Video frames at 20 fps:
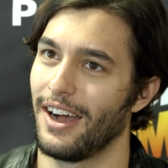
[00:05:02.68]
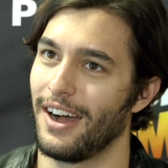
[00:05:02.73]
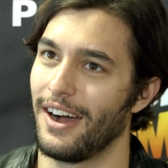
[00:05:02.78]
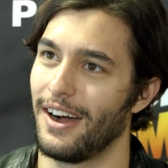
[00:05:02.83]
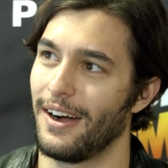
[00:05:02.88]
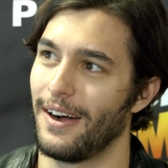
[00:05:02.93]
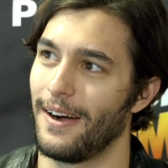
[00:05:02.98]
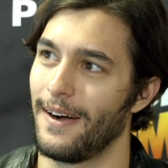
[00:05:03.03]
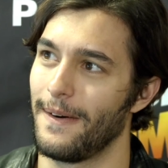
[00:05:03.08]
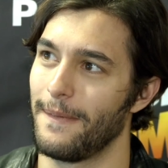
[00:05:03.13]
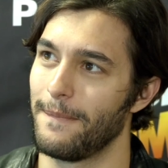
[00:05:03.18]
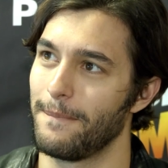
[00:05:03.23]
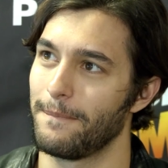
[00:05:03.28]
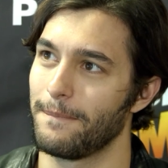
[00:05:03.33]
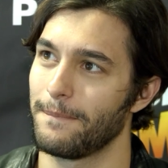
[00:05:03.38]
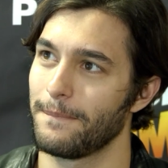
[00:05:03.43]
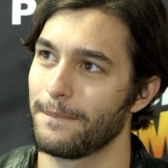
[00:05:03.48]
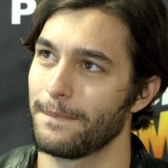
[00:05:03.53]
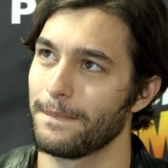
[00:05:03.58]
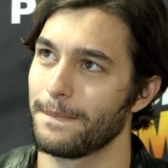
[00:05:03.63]

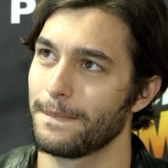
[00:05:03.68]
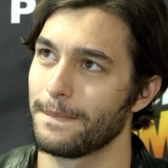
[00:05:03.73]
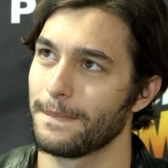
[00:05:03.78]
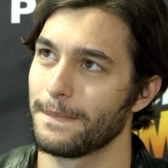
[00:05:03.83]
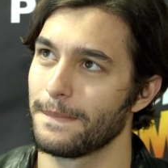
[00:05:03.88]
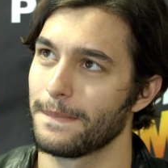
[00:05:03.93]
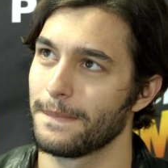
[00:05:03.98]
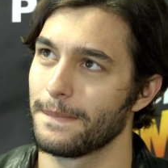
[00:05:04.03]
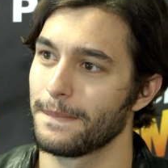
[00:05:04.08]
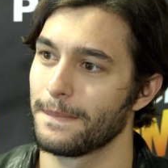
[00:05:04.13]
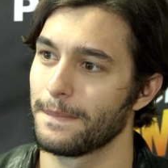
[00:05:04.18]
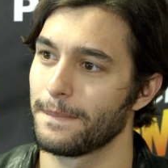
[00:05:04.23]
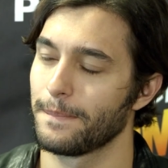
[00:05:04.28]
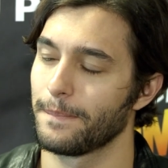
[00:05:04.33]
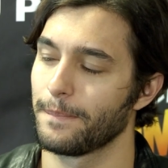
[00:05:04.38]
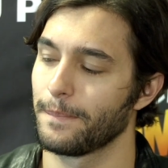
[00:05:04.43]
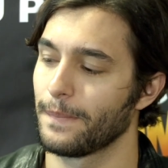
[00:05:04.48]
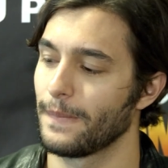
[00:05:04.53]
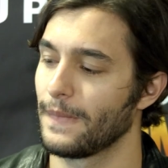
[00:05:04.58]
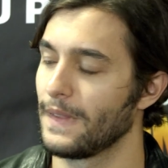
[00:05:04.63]
Um, I forgot we did
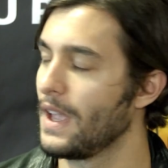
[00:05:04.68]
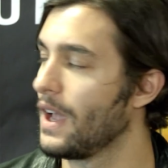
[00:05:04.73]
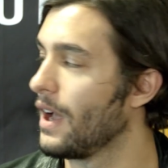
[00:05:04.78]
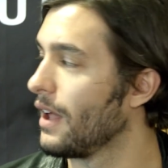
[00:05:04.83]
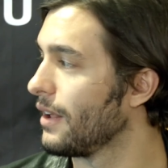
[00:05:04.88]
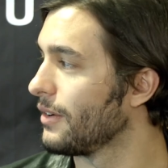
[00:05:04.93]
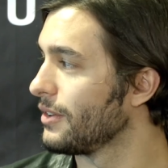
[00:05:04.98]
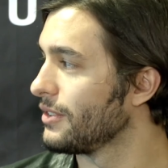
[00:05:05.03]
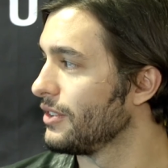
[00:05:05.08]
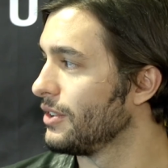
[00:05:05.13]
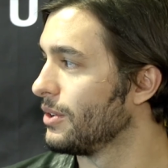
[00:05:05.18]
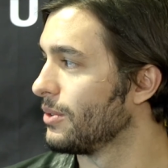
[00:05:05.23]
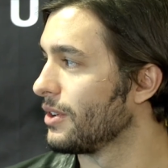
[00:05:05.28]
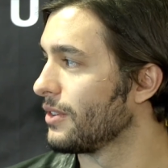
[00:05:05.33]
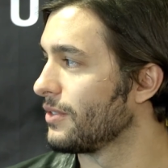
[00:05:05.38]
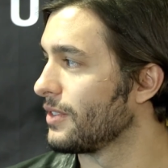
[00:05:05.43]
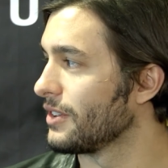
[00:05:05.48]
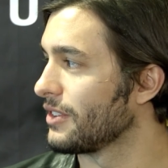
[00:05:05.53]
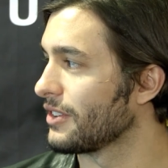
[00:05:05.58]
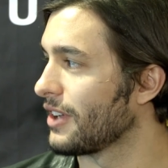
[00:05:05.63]
meet there. Yeah, that was, you were the
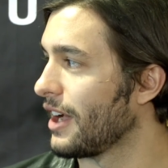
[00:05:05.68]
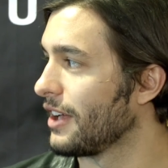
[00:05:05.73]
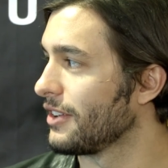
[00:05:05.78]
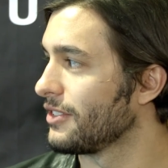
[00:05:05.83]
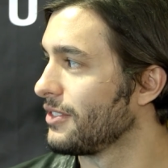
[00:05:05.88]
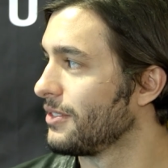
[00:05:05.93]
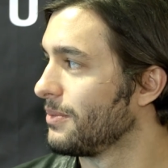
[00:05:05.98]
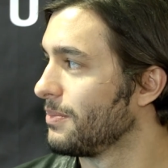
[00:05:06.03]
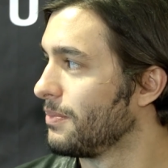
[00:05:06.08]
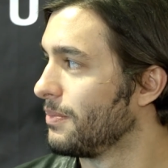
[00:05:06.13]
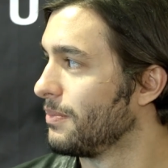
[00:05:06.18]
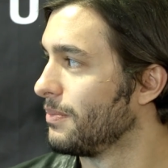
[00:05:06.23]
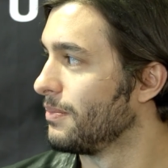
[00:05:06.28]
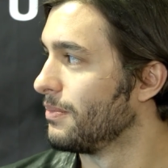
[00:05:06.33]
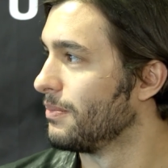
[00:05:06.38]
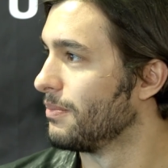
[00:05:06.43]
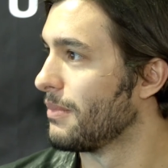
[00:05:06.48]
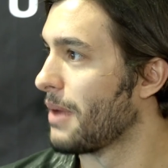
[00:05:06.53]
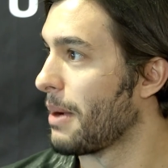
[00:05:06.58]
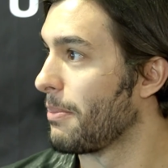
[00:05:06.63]
first cast
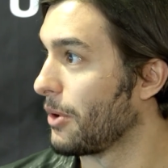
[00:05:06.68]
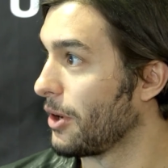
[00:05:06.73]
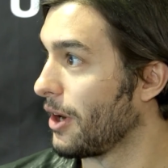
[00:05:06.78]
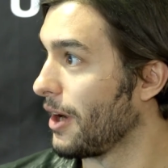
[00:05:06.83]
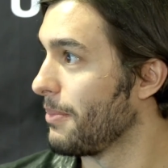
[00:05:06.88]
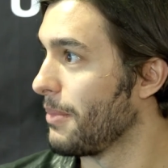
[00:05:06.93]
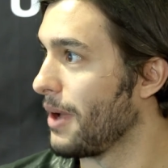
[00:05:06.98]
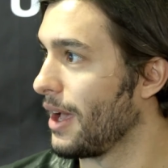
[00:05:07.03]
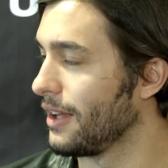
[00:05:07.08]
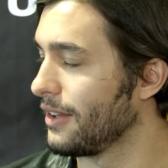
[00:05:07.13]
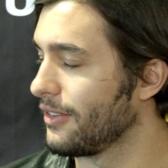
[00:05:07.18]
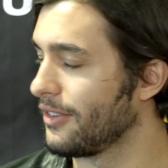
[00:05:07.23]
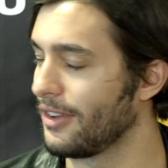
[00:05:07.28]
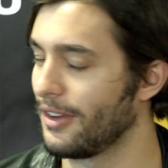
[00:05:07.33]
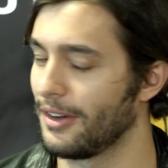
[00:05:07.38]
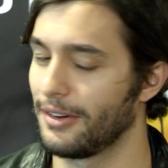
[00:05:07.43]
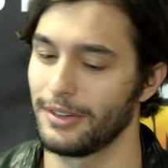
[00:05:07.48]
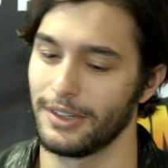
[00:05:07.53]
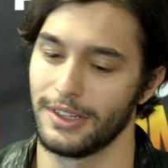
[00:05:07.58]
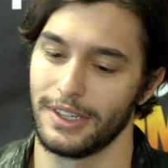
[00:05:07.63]
member I met.
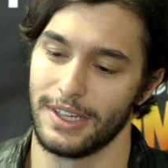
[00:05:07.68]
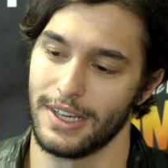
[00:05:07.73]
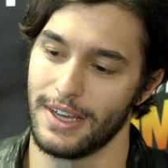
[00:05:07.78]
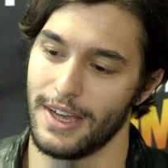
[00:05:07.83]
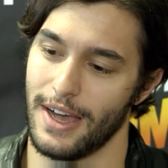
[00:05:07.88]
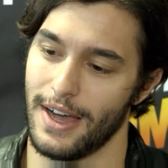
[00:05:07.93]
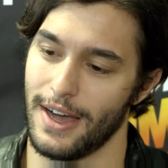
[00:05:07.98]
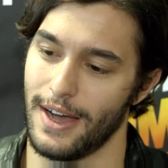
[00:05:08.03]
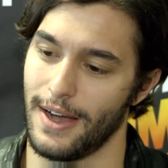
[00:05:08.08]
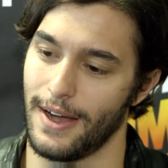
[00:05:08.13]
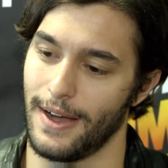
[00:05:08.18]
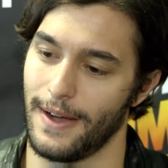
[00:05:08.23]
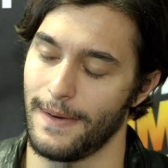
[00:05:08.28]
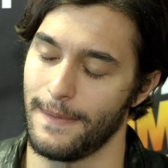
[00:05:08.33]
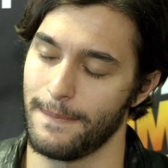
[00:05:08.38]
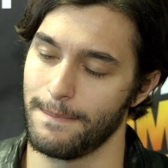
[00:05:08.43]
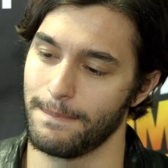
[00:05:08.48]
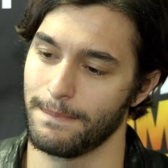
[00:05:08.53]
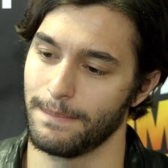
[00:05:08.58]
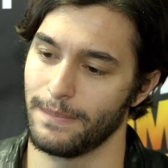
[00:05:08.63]
So
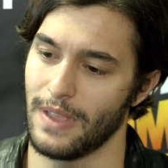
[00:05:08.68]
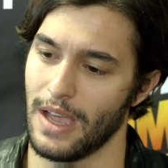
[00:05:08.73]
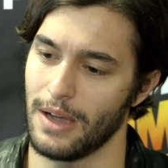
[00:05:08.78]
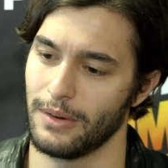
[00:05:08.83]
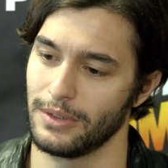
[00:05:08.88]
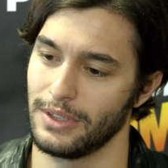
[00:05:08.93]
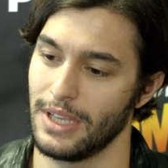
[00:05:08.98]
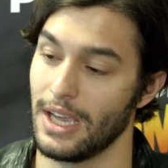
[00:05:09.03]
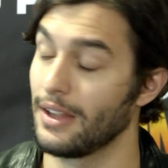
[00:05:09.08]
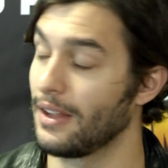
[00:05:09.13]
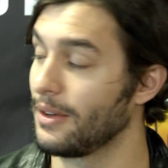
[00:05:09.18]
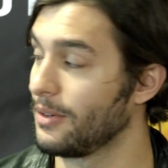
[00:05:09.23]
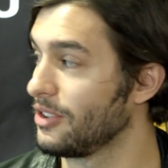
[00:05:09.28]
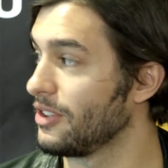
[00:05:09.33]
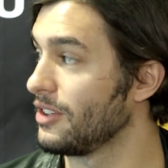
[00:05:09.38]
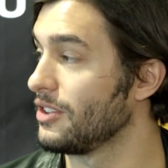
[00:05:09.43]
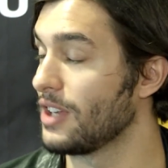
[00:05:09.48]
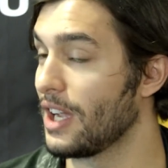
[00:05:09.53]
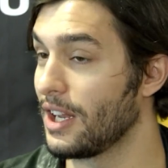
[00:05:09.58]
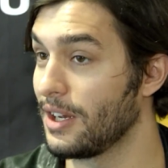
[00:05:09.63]
um, that yeah, that was
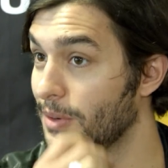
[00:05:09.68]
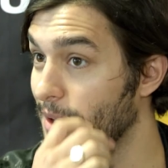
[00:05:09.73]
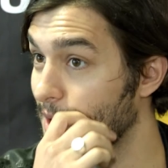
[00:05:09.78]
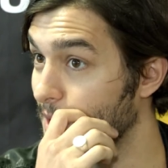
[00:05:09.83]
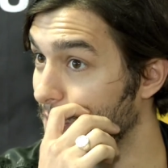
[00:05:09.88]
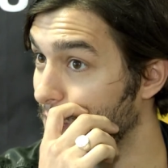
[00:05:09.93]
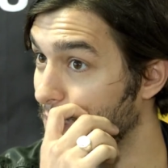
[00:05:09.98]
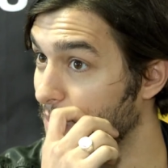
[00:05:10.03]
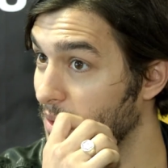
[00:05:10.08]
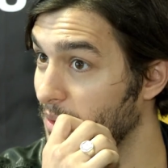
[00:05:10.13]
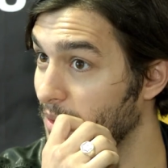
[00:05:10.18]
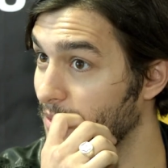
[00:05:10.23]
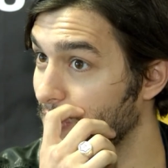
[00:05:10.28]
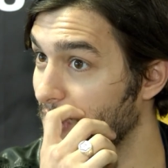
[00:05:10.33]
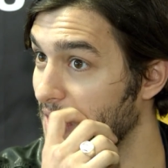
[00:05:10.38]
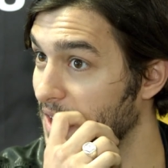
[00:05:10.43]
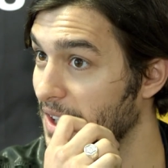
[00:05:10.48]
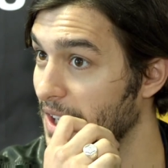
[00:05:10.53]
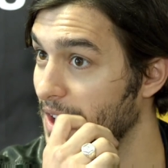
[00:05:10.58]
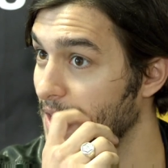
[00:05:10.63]
in January when we
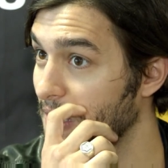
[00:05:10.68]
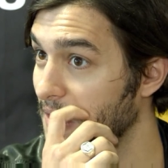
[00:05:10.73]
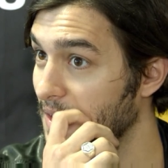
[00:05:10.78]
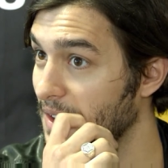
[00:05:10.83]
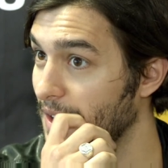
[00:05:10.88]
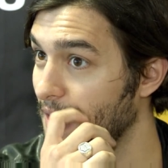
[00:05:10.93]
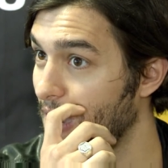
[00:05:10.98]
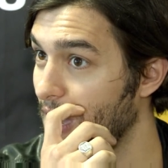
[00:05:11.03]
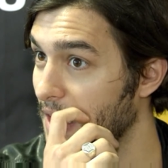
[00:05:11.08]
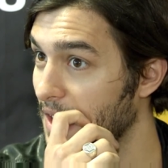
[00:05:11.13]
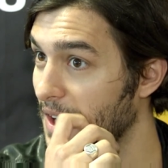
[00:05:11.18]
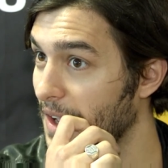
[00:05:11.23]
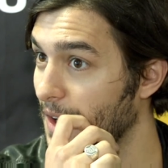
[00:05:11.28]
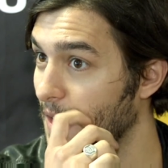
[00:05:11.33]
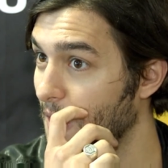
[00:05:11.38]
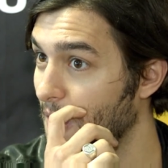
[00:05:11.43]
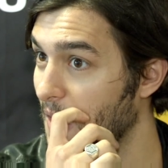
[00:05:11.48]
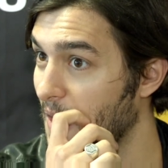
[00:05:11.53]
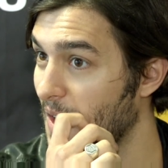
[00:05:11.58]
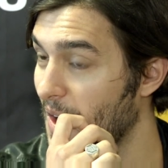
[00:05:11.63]
finally got it.
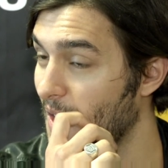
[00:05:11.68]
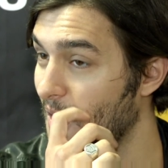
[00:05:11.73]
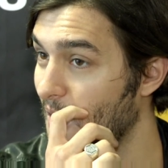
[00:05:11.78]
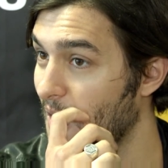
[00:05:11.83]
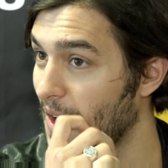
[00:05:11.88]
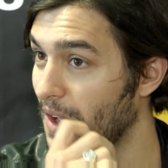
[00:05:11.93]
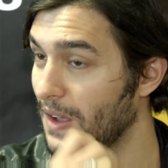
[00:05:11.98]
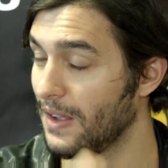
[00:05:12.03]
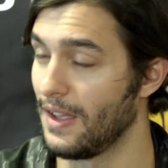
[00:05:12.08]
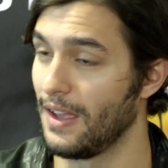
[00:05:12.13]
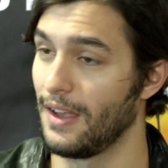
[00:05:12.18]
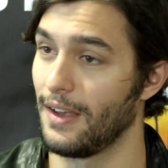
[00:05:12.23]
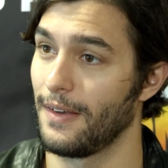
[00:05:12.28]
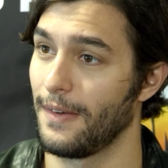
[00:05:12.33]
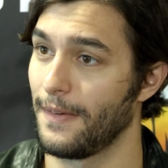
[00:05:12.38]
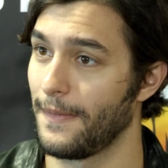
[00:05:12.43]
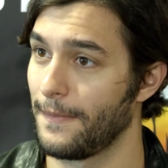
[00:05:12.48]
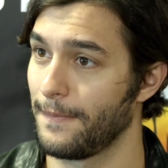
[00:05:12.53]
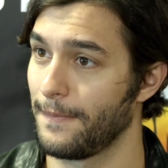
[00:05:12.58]
Yeah. Yeah.